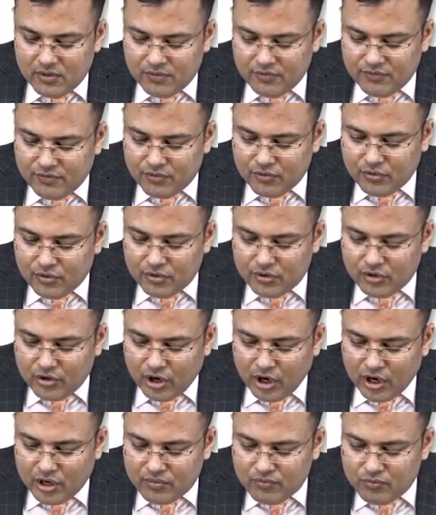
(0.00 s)
4
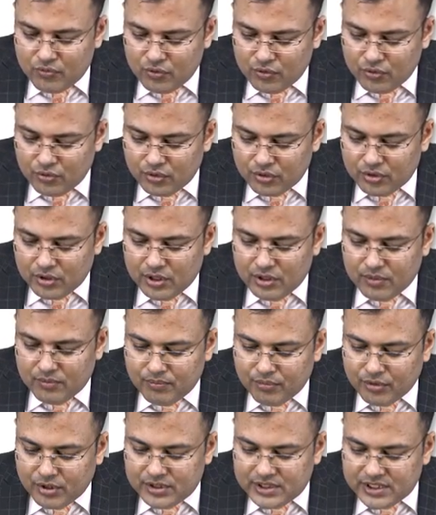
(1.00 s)
or more
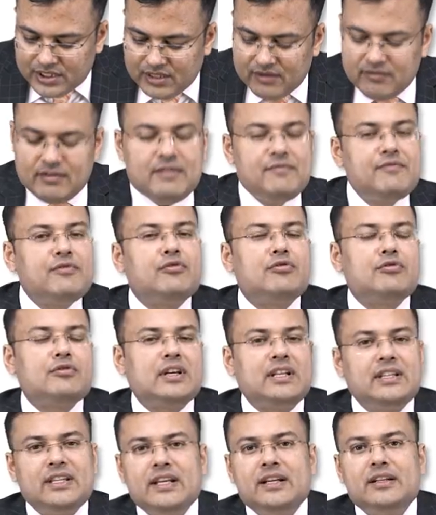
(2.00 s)
positive lymph nodes
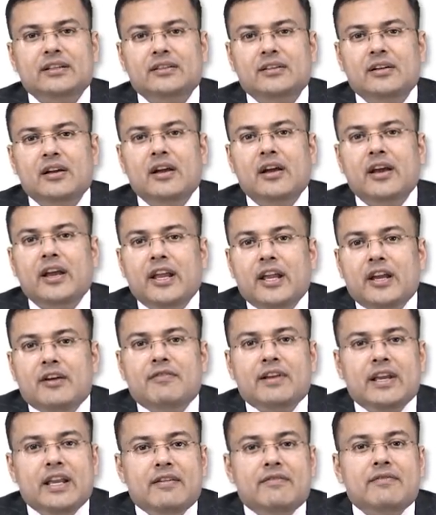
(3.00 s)
are there, here
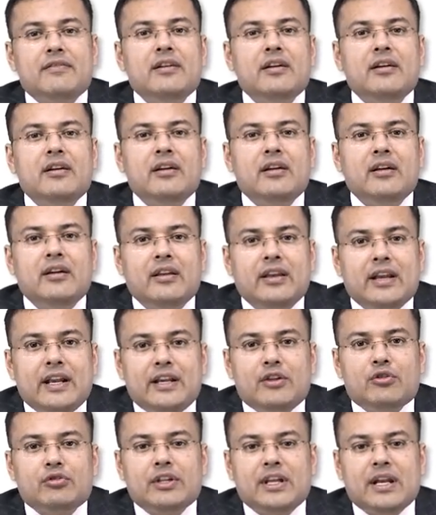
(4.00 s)
we give
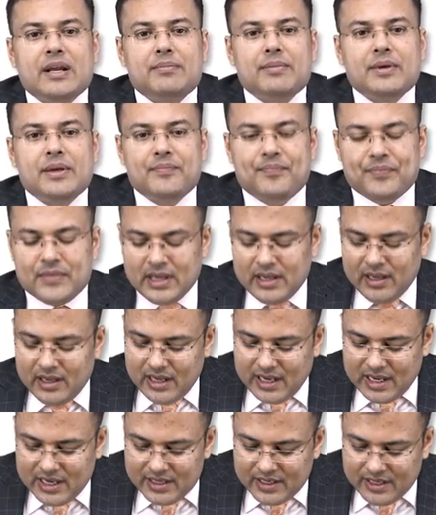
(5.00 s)
radiotherapy.
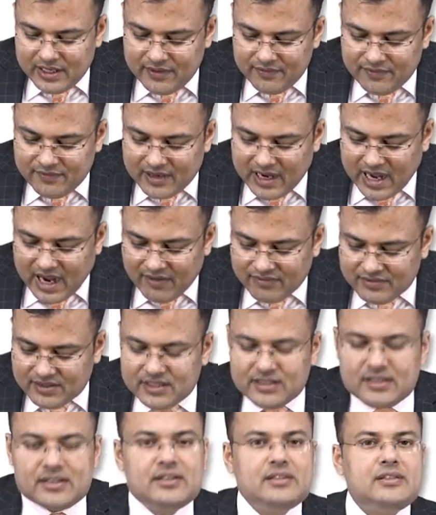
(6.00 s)
And if
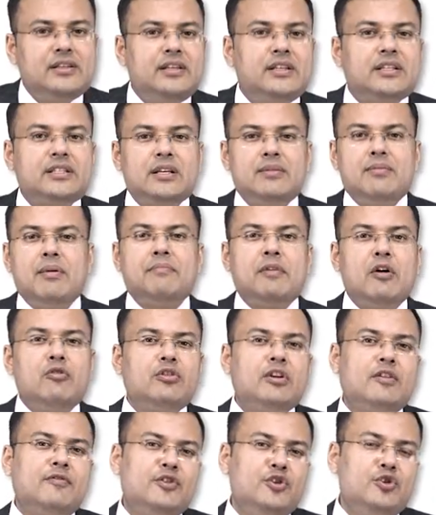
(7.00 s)
after surgery some
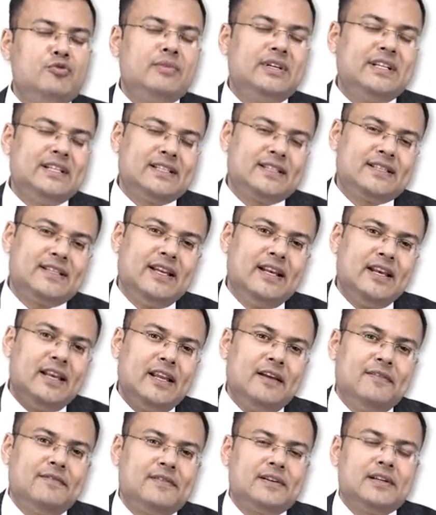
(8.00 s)
amount of tumor is still
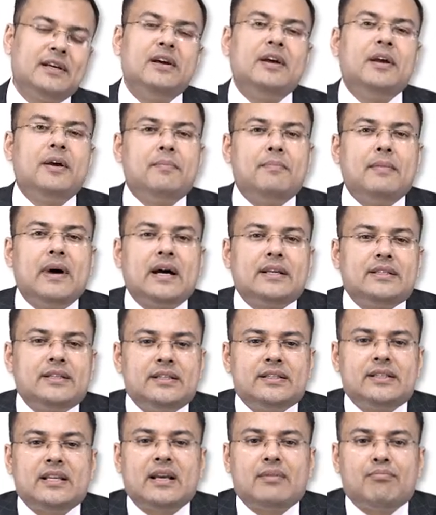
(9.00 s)
left,
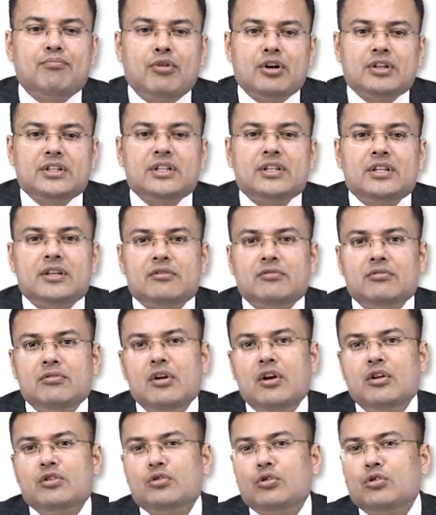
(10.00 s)
margins are positive,
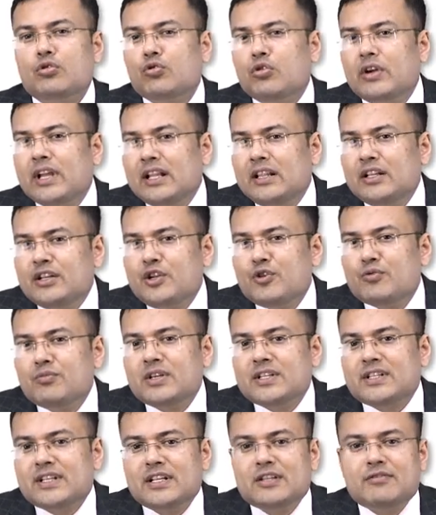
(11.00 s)
so to kill
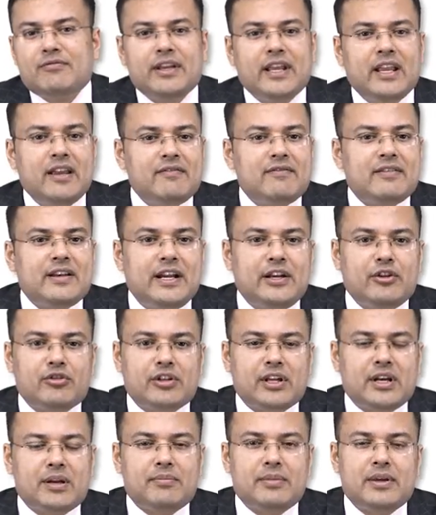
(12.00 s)
tumor cells we give
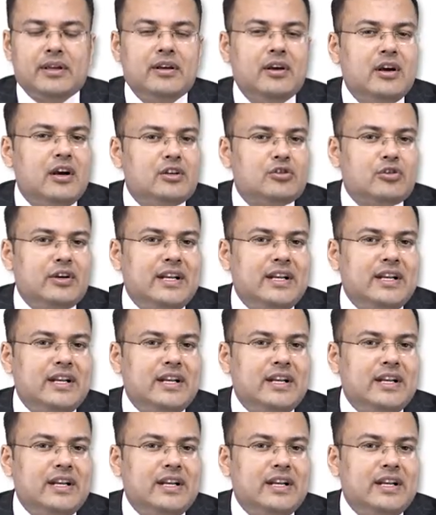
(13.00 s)
radiotherapy. So